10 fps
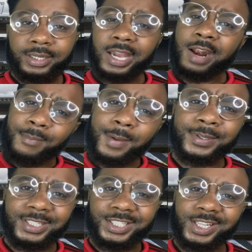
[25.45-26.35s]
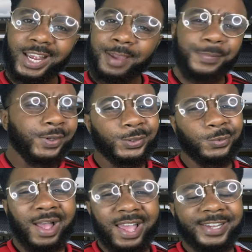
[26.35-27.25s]
and remember to share, because
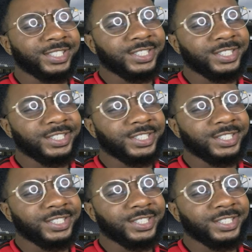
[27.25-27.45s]
why is